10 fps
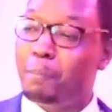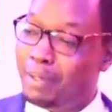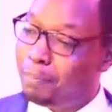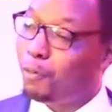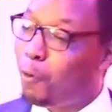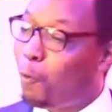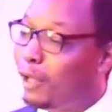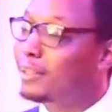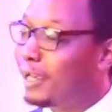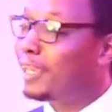the people
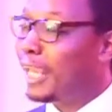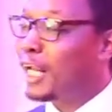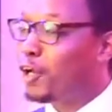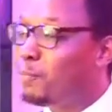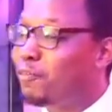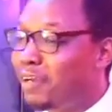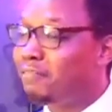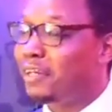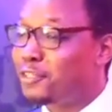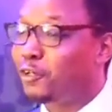what the kingdom of
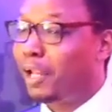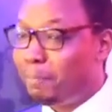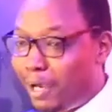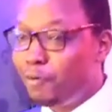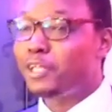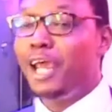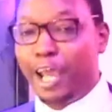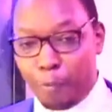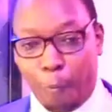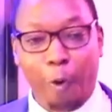heaven is all about
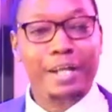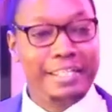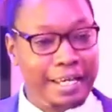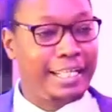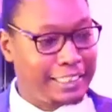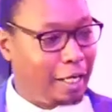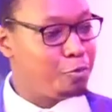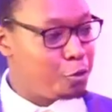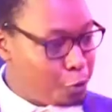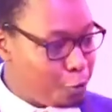and what he has
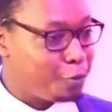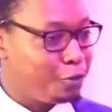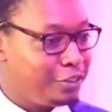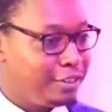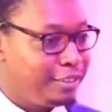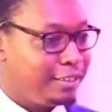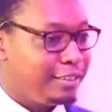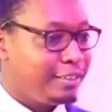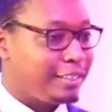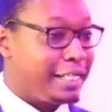come to do.
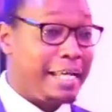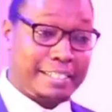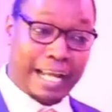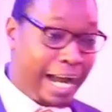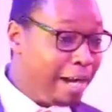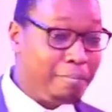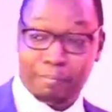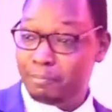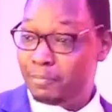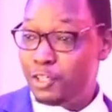And he has
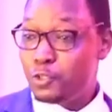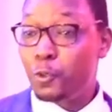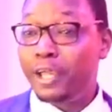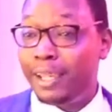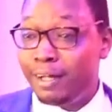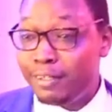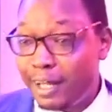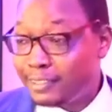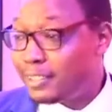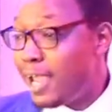come to heal
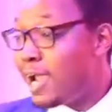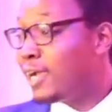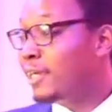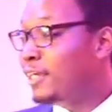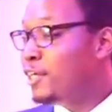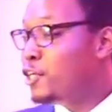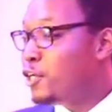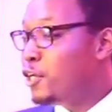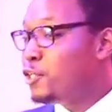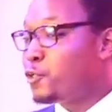the sick,
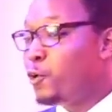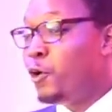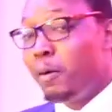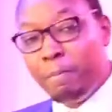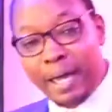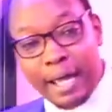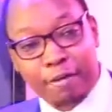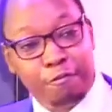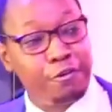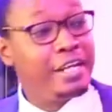to
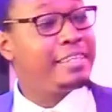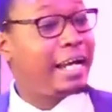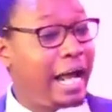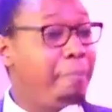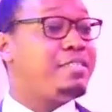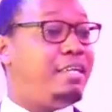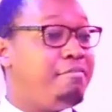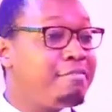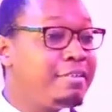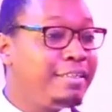make free the
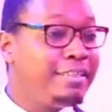captive,